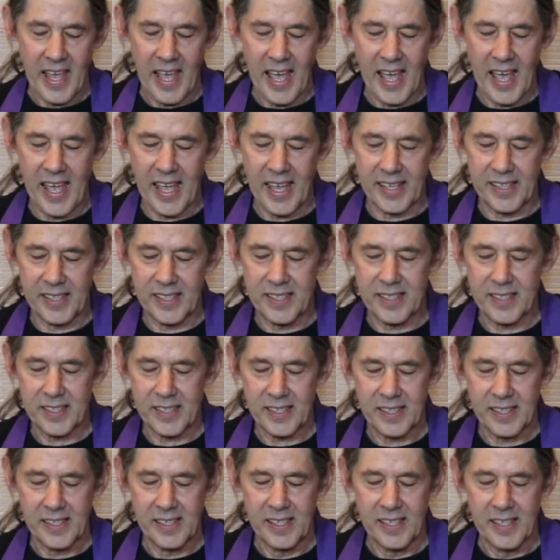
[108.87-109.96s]
And
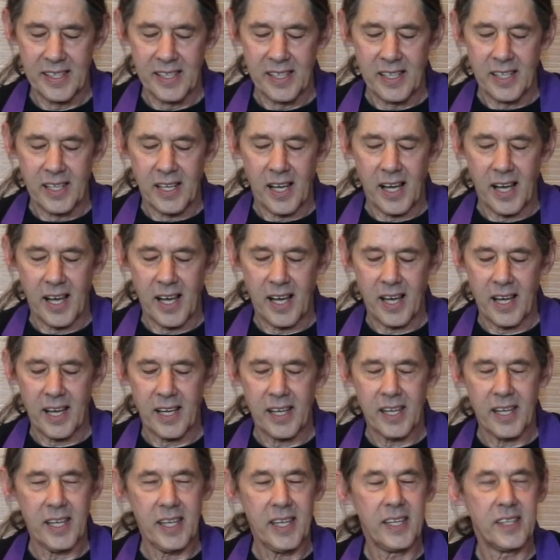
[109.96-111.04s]

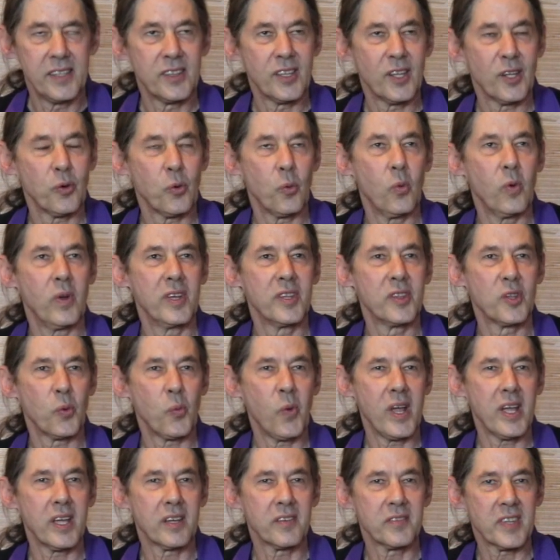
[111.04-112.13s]
in the
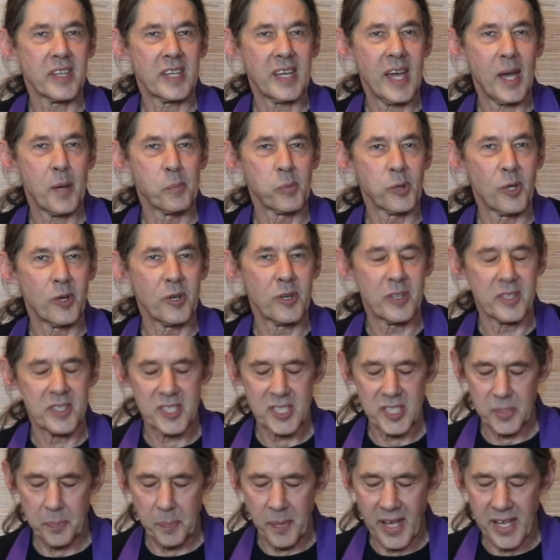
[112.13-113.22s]
wake of the Kepler
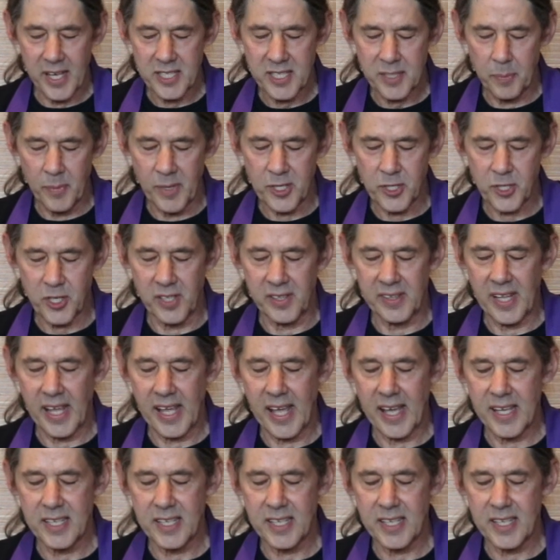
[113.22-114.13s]
space mission,